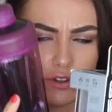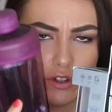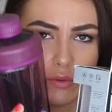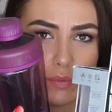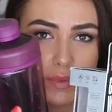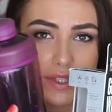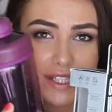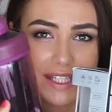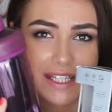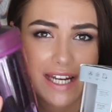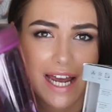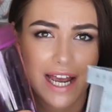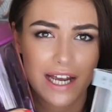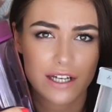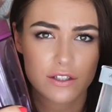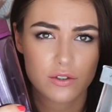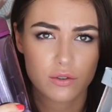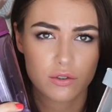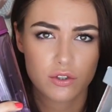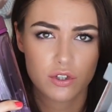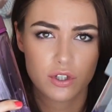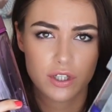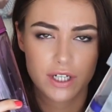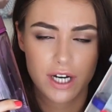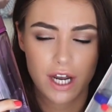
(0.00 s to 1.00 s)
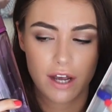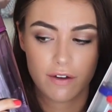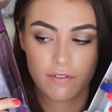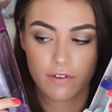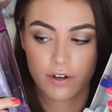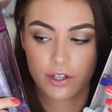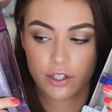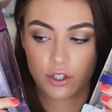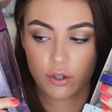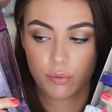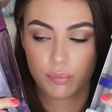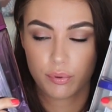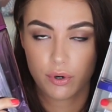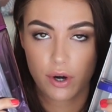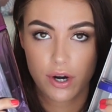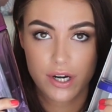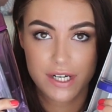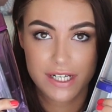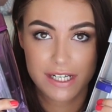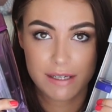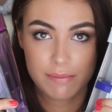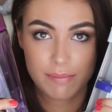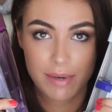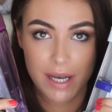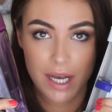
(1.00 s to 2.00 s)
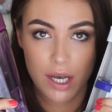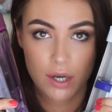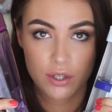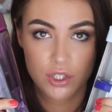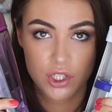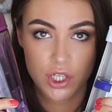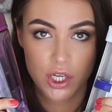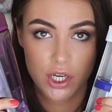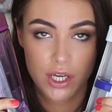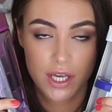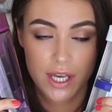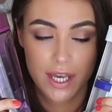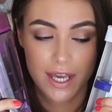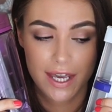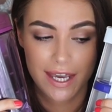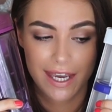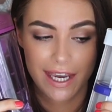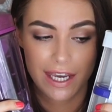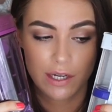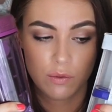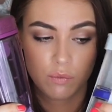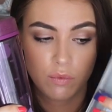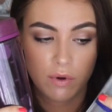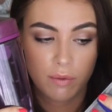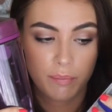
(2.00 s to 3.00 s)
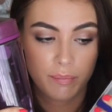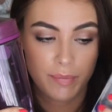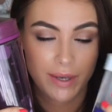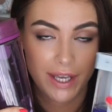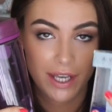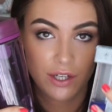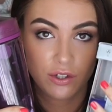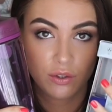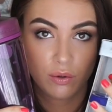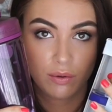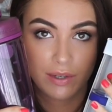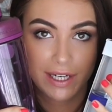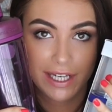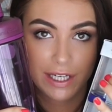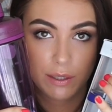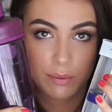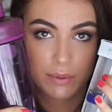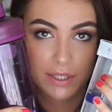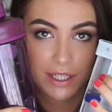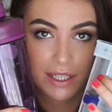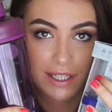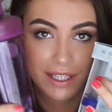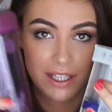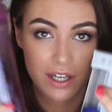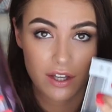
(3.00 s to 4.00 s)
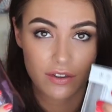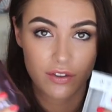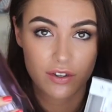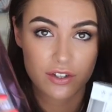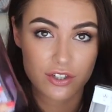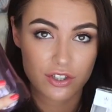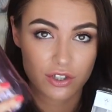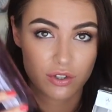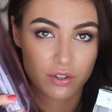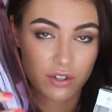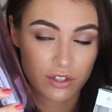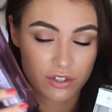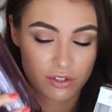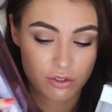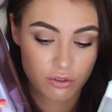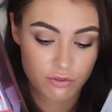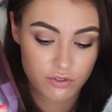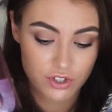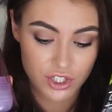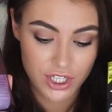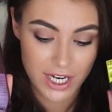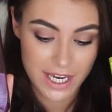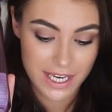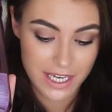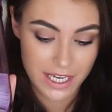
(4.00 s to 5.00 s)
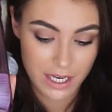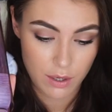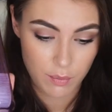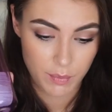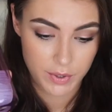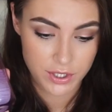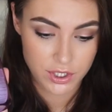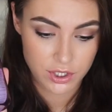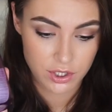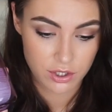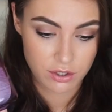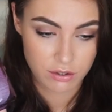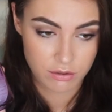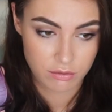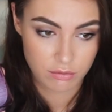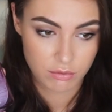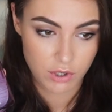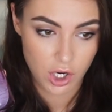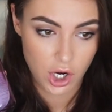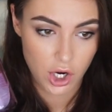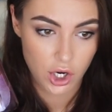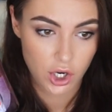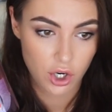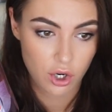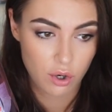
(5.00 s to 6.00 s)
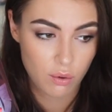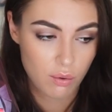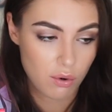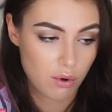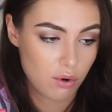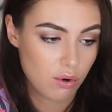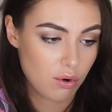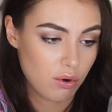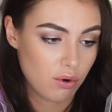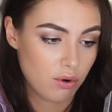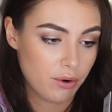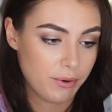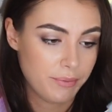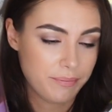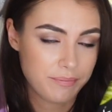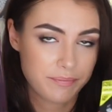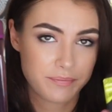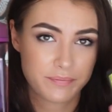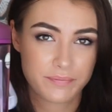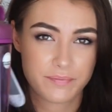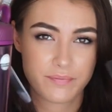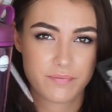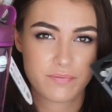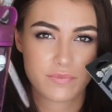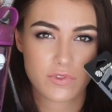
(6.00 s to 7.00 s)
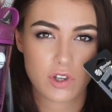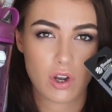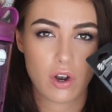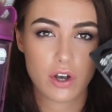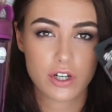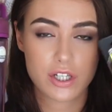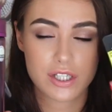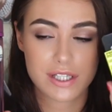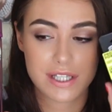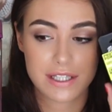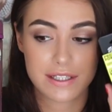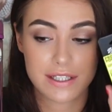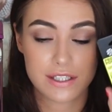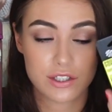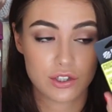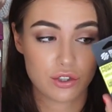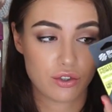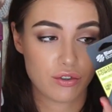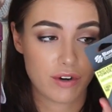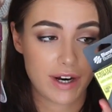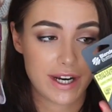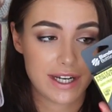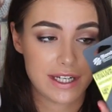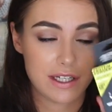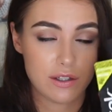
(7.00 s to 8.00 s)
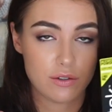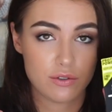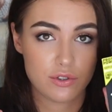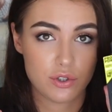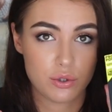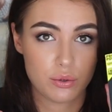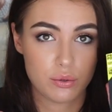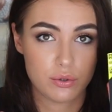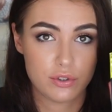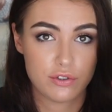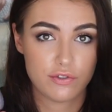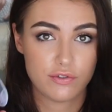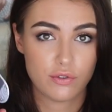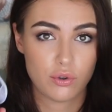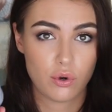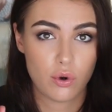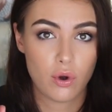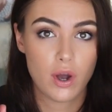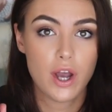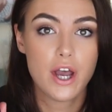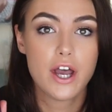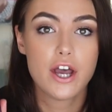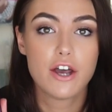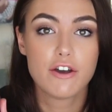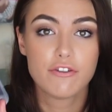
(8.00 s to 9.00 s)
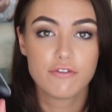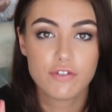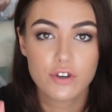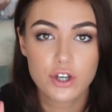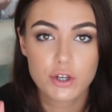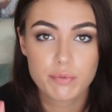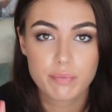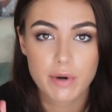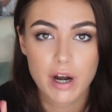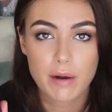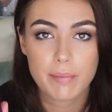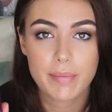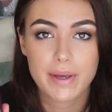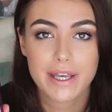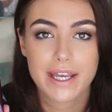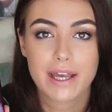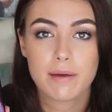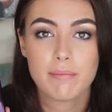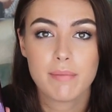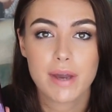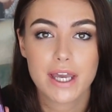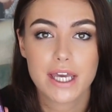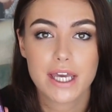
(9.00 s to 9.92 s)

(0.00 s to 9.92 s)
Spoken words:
them with snacks, or you can have like your protein powder in one bit and your liquid in the other, so you can sort of shake it when you go. Or I just think these are great little tools for food prepping and